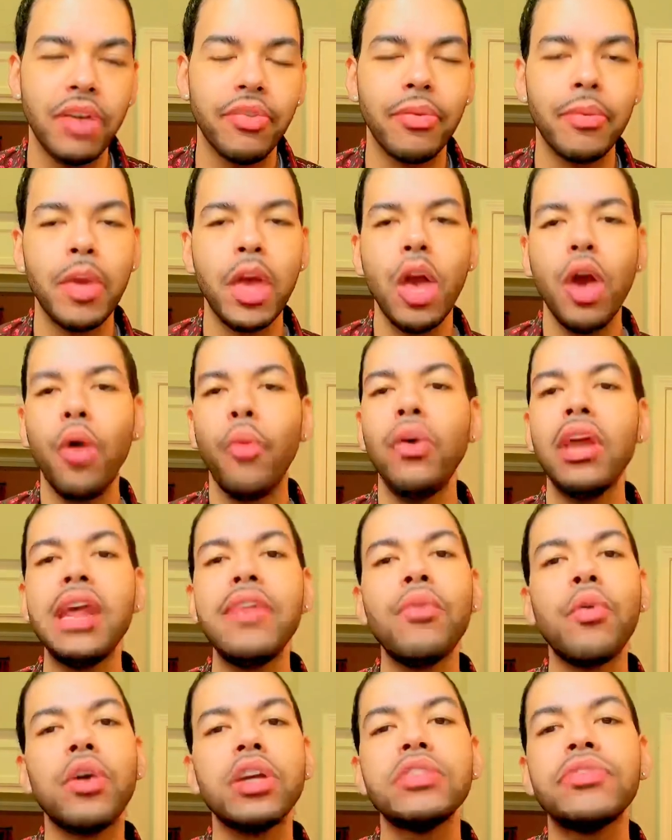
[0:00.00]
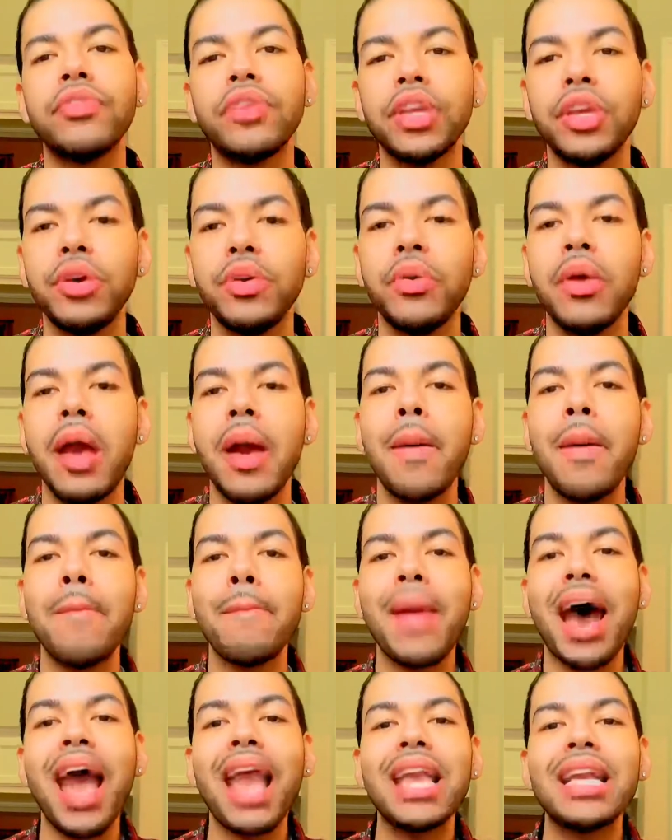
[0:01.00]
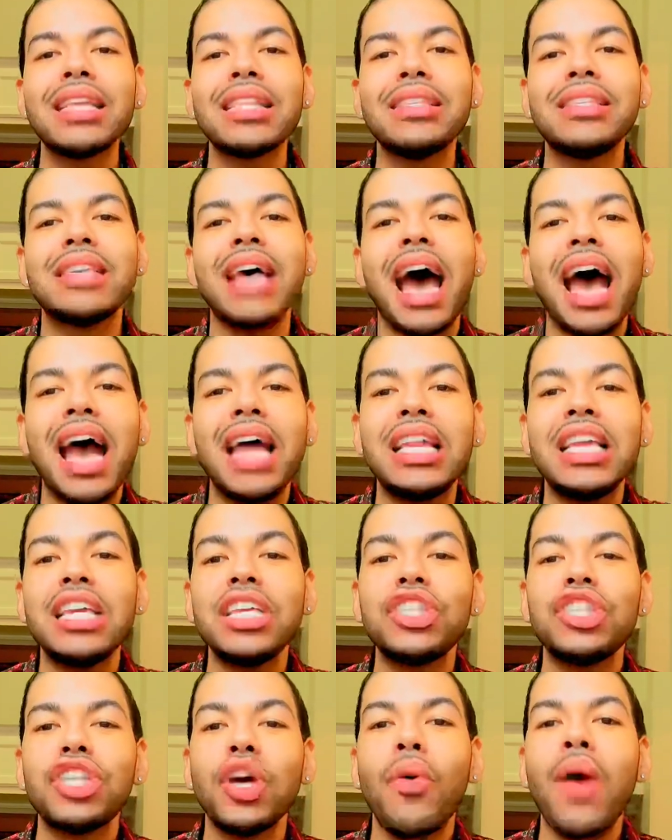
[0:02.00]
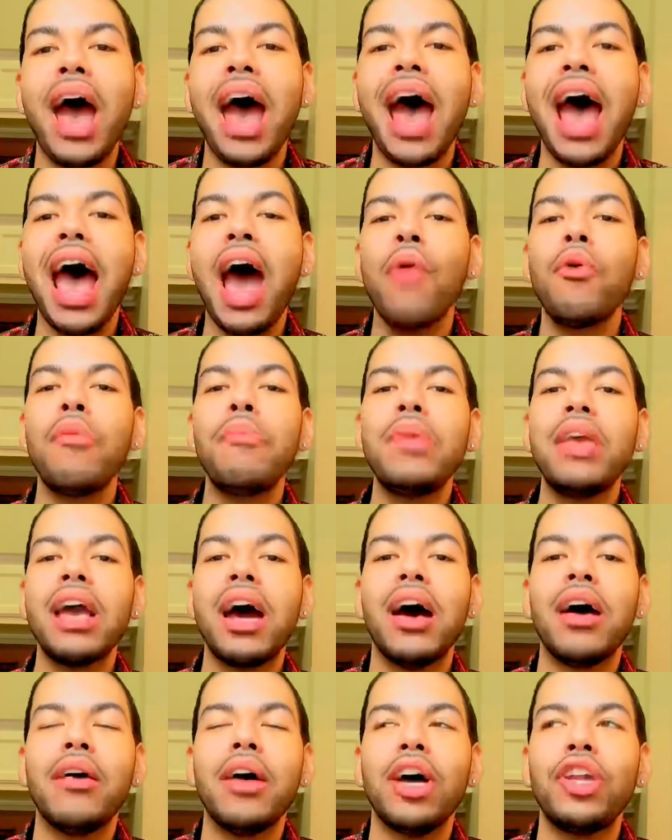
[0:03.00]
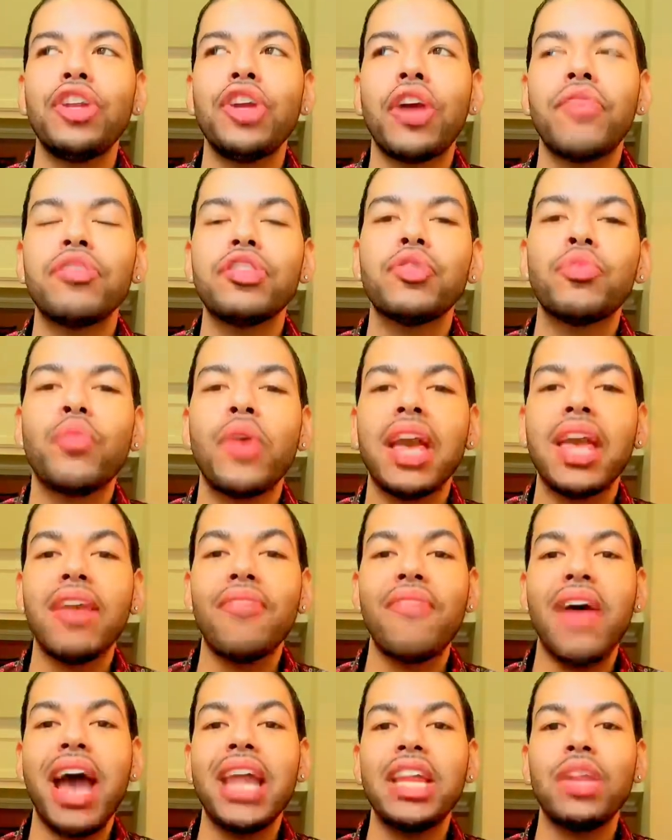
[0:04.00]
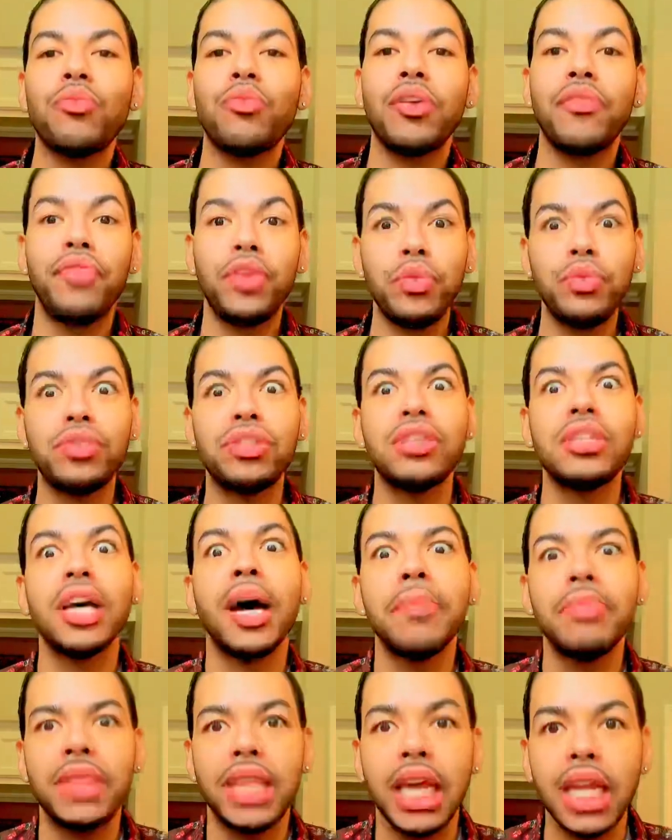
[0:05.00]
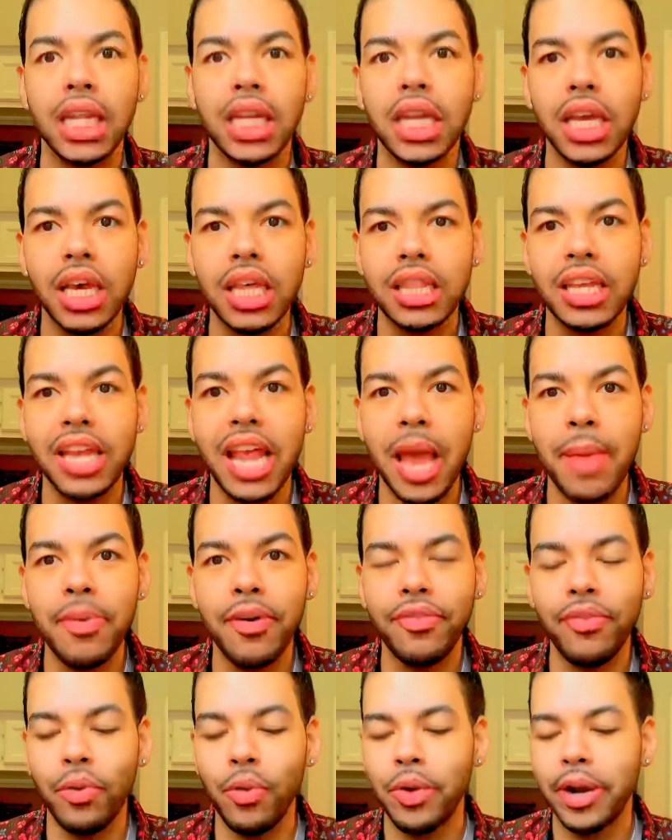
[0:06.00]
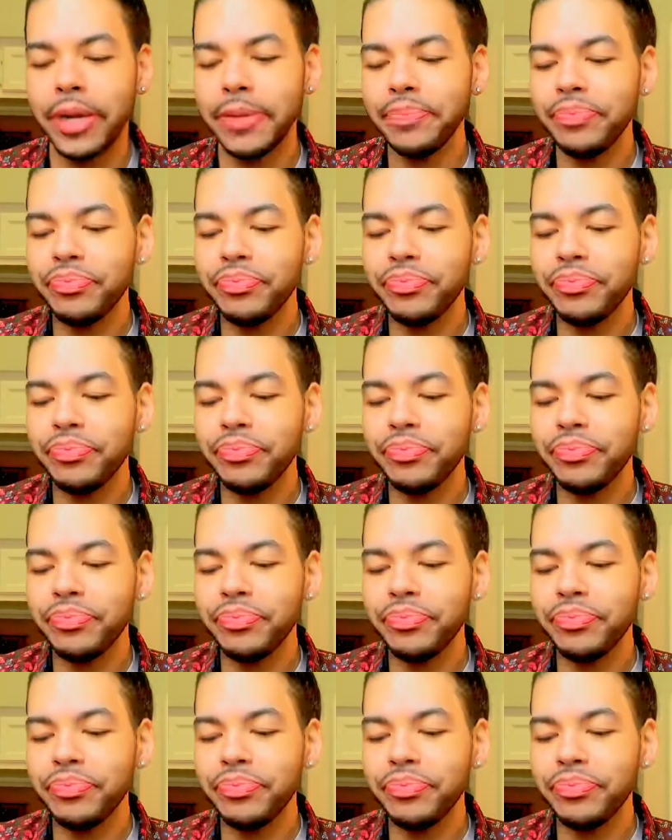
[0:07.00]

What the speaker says: them. Whatever works for you. My anxiety is so high, I would be a nervous wreck if I didn't review something the day before.